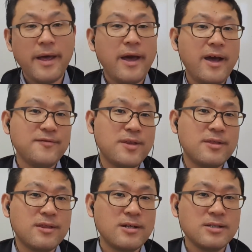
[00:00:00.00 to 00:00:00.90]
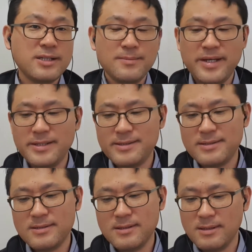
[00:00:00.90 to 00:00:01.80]
After 30
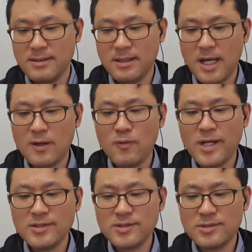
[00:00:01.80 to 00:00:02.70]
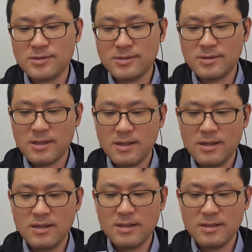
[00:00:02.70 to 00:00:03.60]
minutes, I went
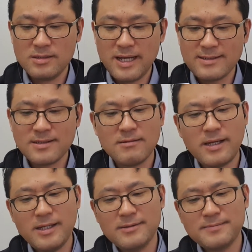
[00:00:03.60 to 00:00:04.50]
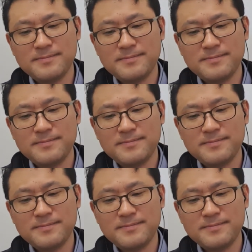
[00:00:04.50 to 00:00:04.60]
to the desk again.